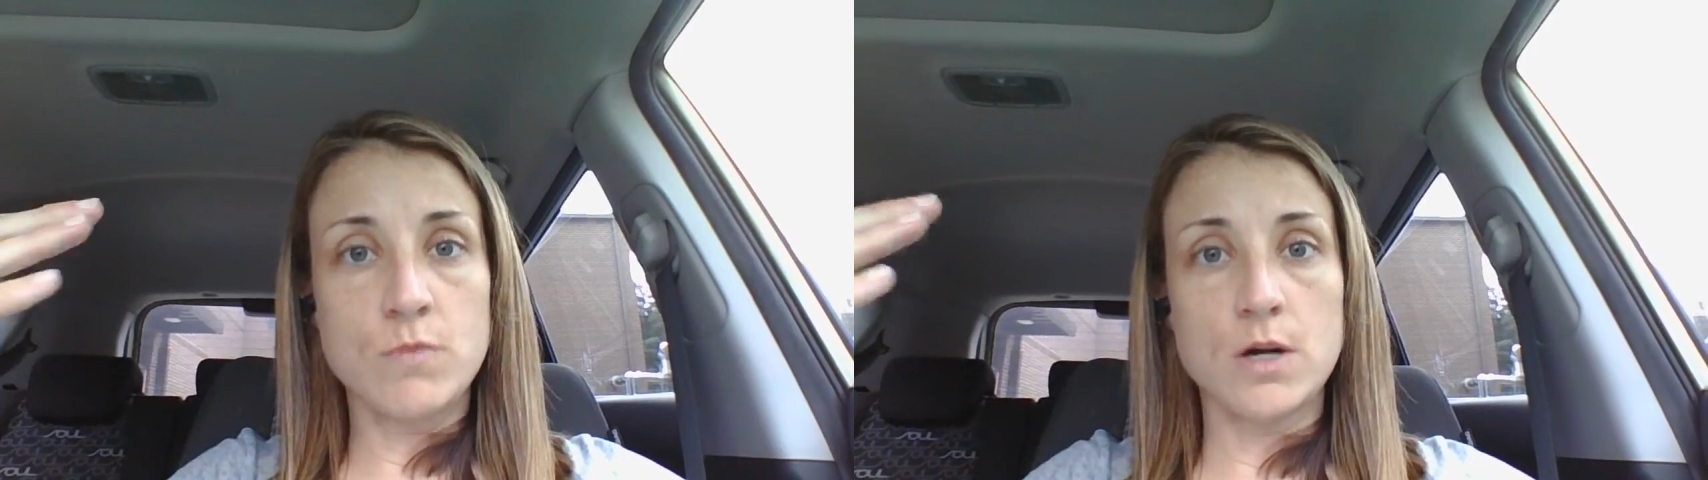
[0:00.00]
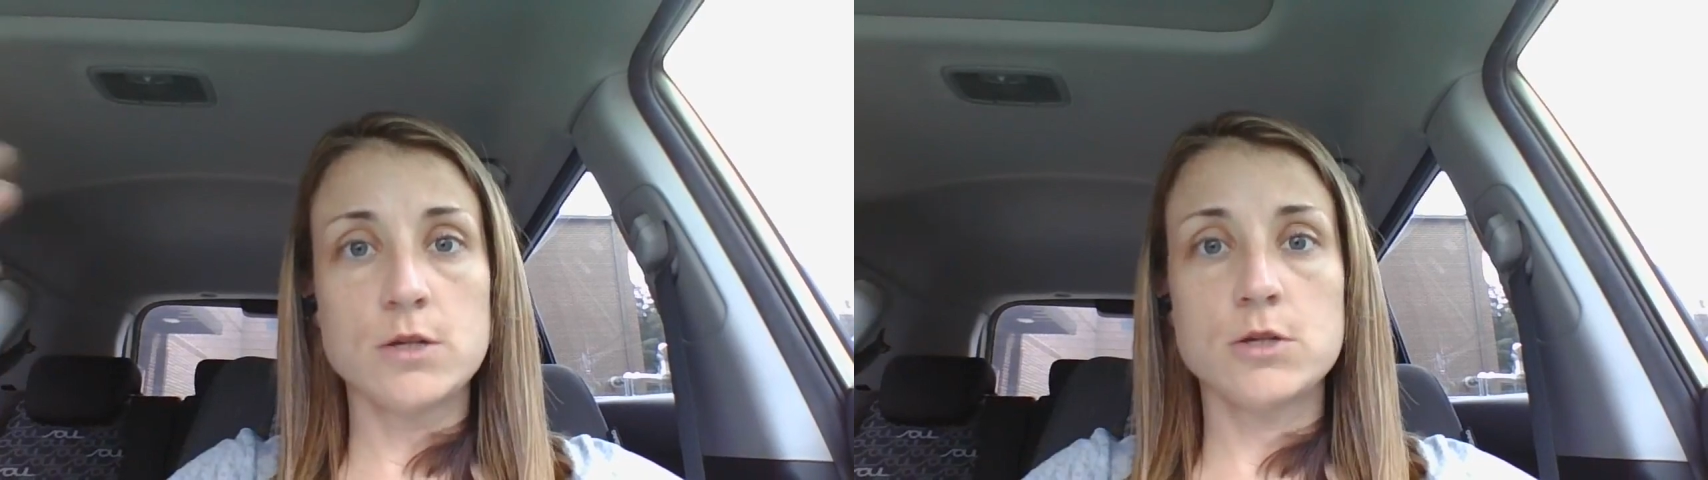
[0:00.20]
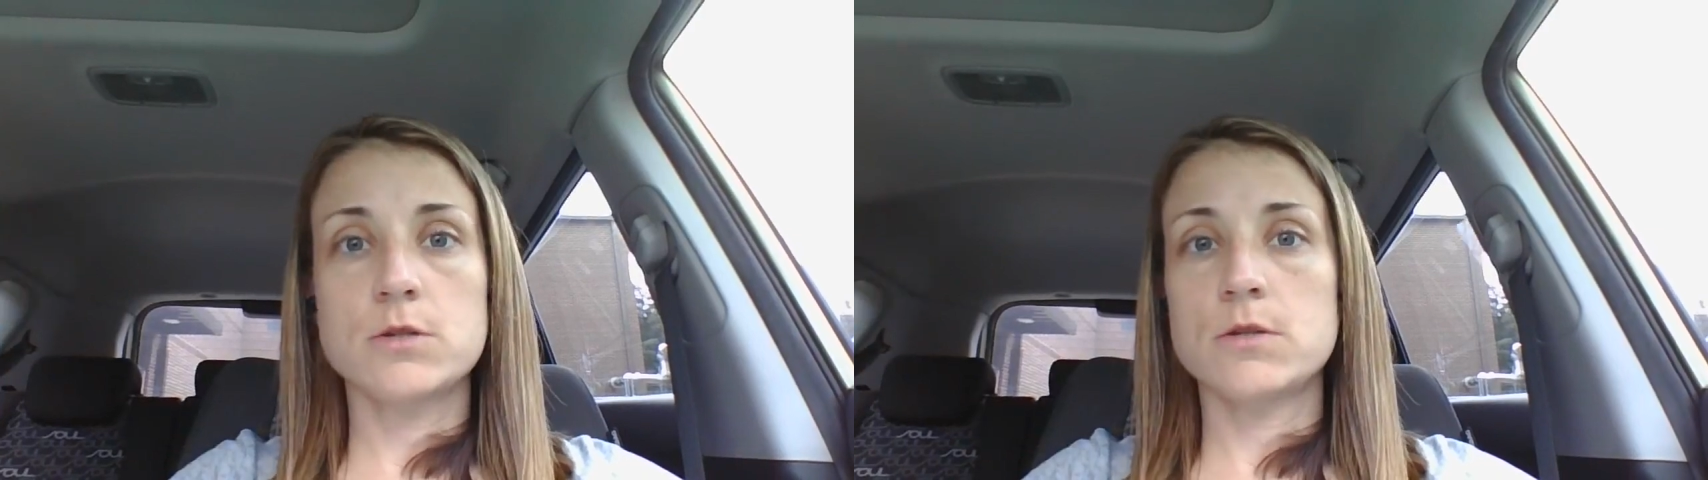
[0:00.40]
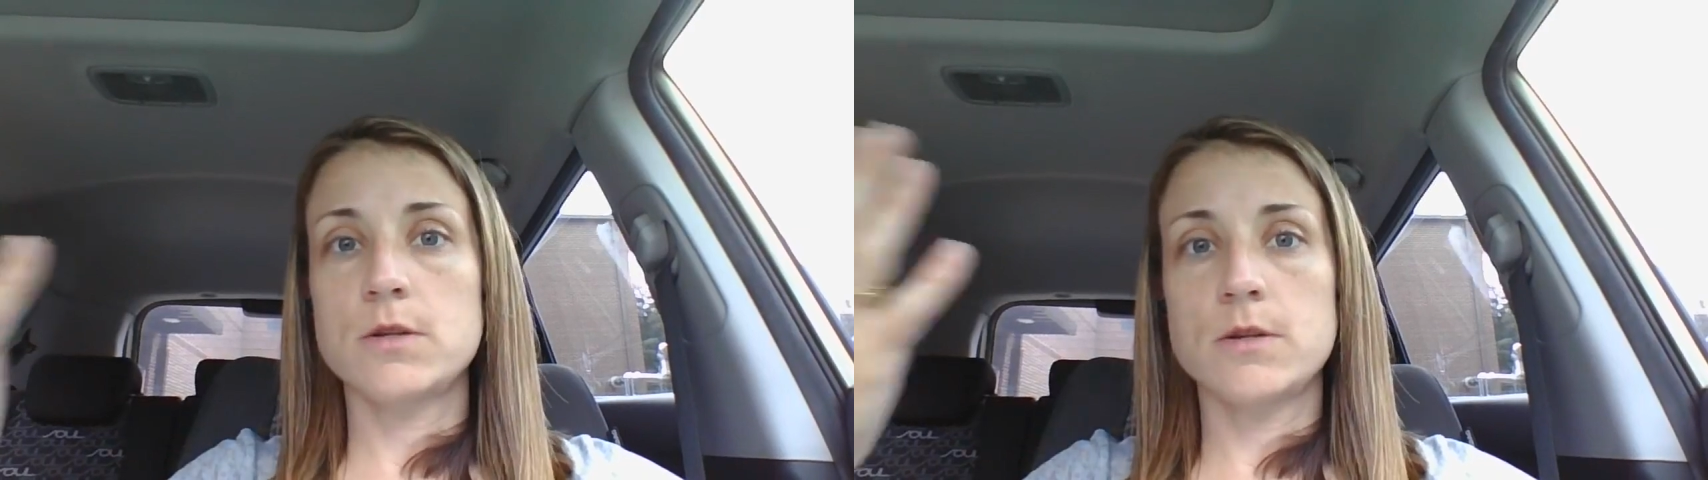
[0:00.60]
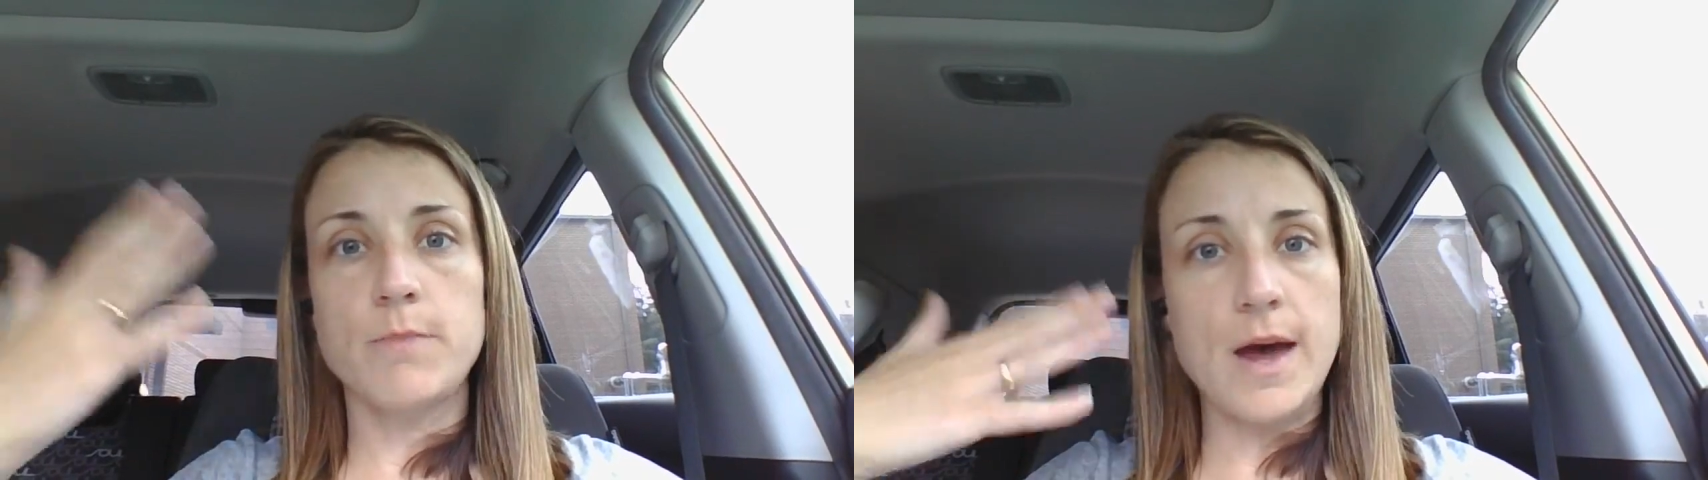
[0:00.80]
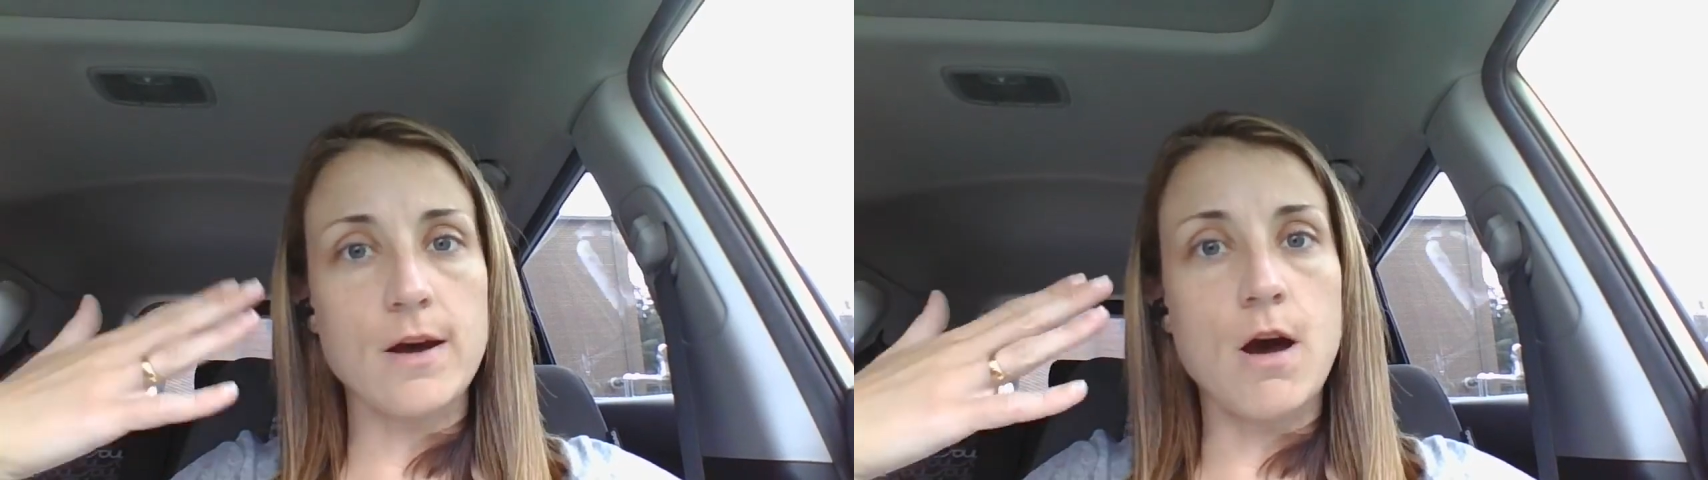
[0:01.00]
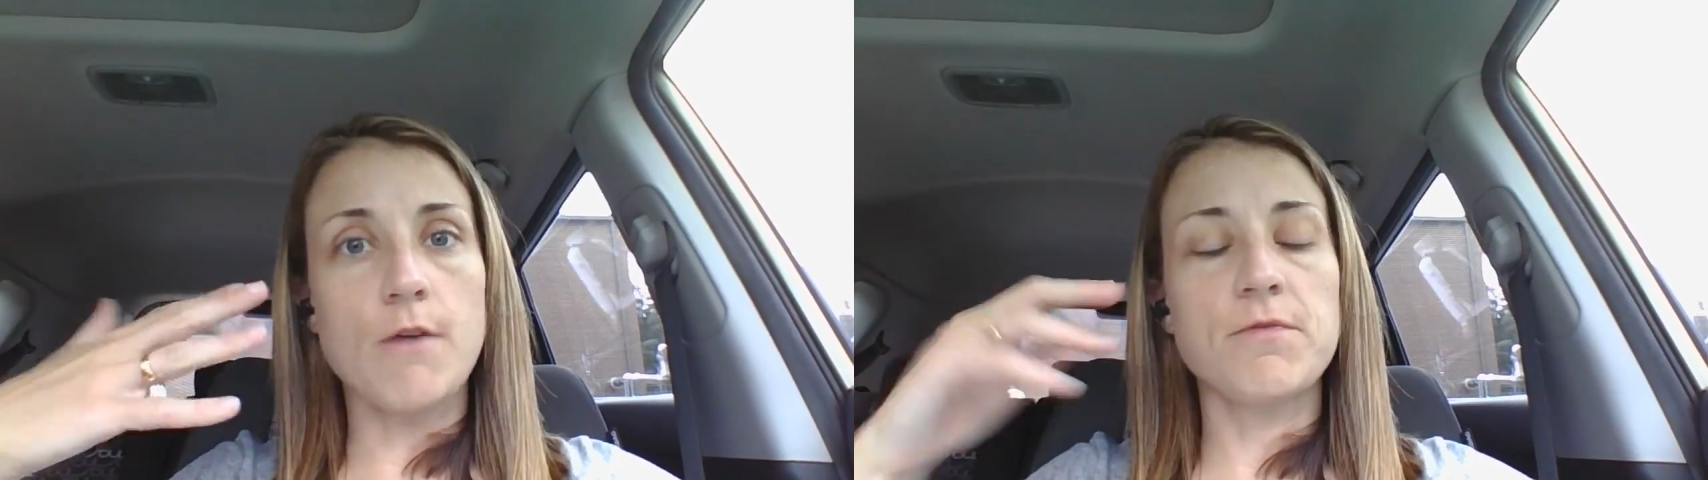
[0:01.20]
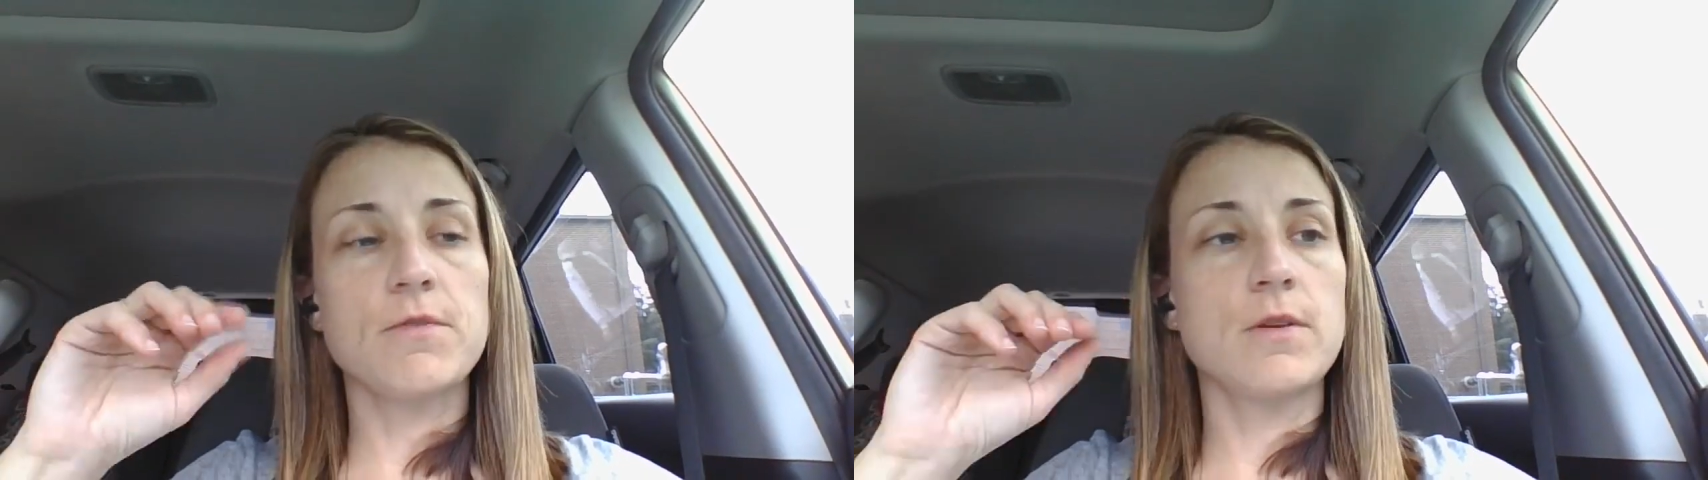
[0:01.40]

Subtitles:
much, then back off.